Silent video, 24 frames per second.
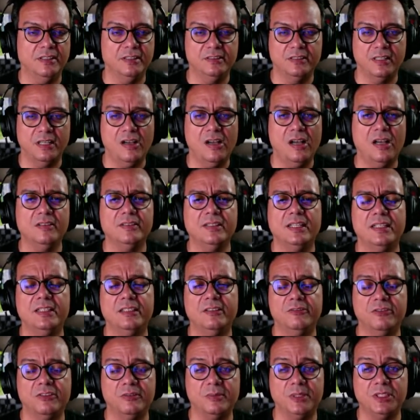So how that
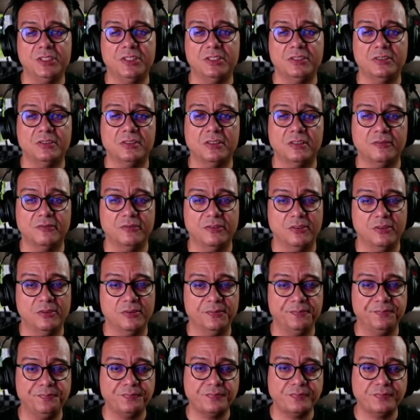information is going to flow?